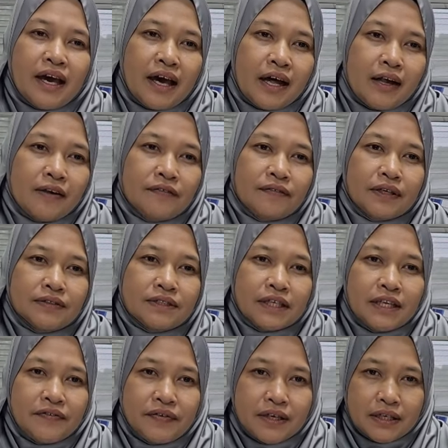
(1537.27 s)
have a
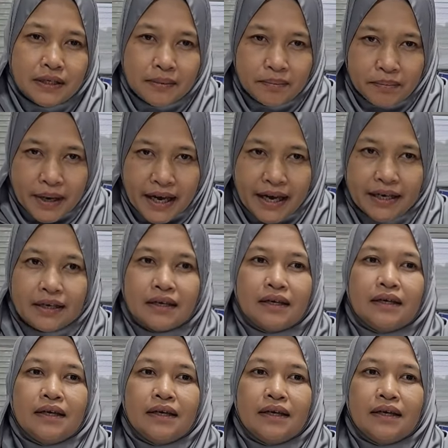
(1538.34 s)
significant impact